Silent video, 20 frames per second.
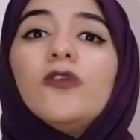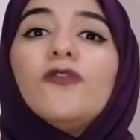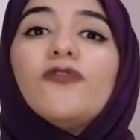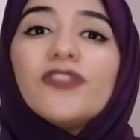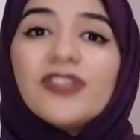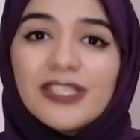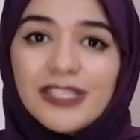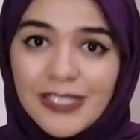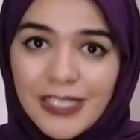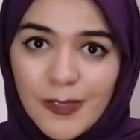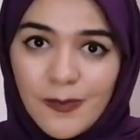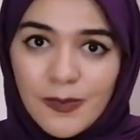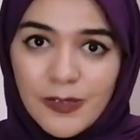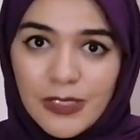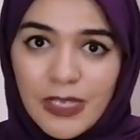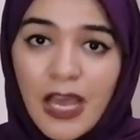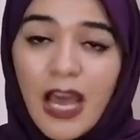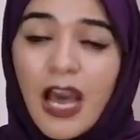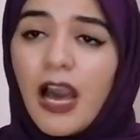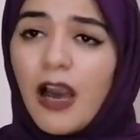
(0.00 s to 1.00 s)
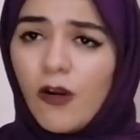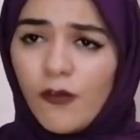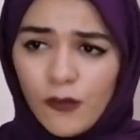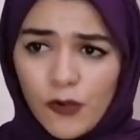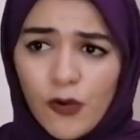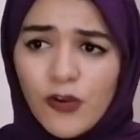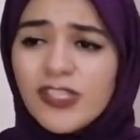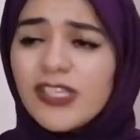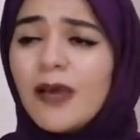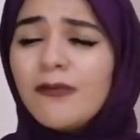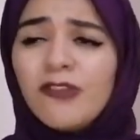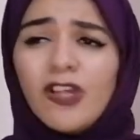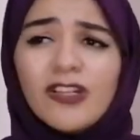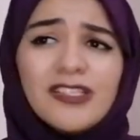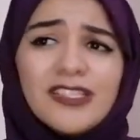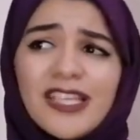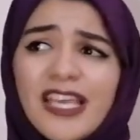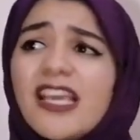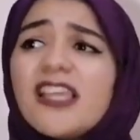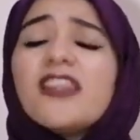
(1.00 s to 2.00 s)
of these tips, of course, I'm not
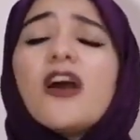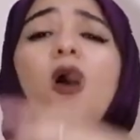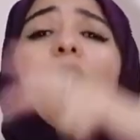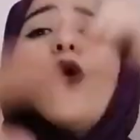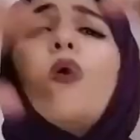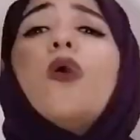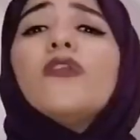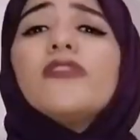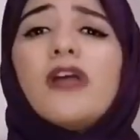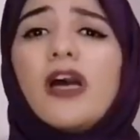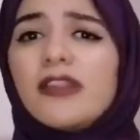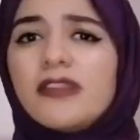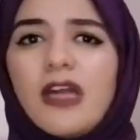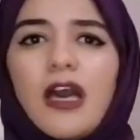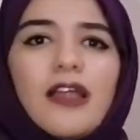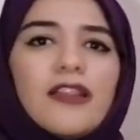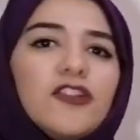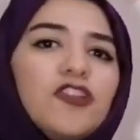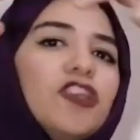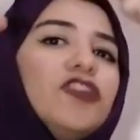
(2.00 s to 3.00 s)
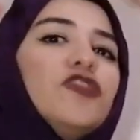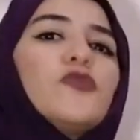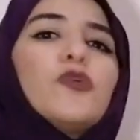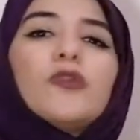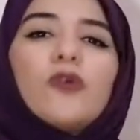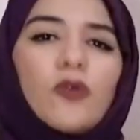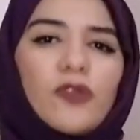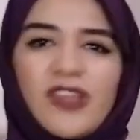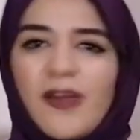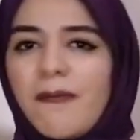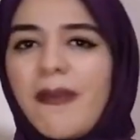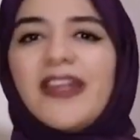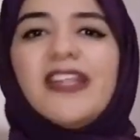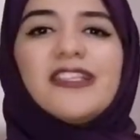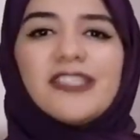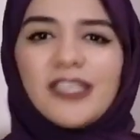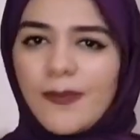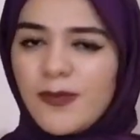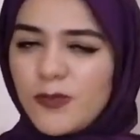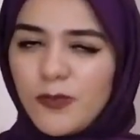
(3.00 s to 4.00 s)
saying the general or the many tips,